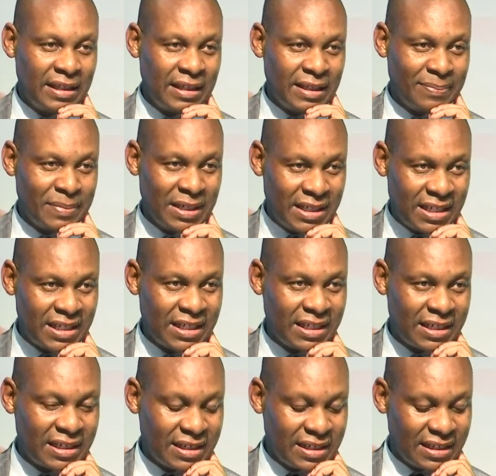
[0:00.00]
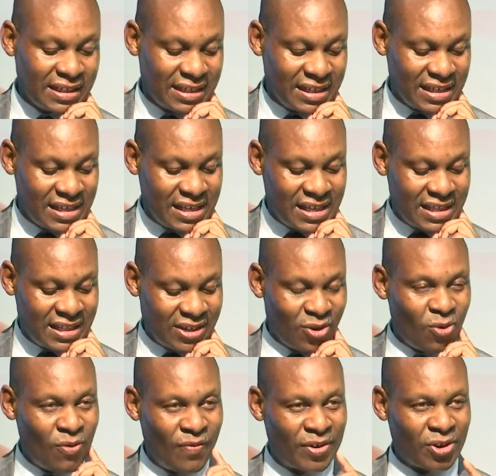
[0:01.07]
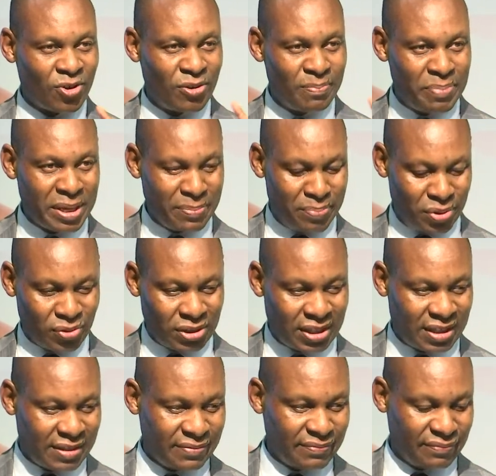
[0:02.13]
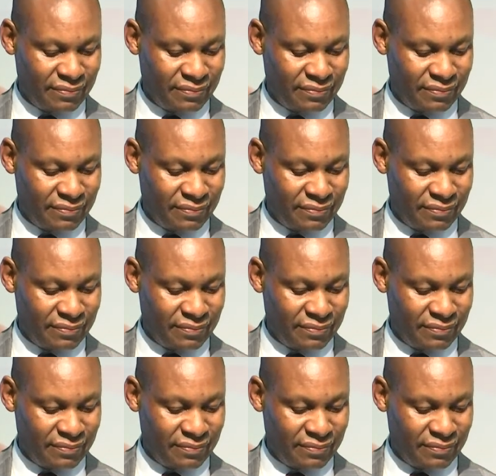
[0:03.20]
the meeting the overall purpose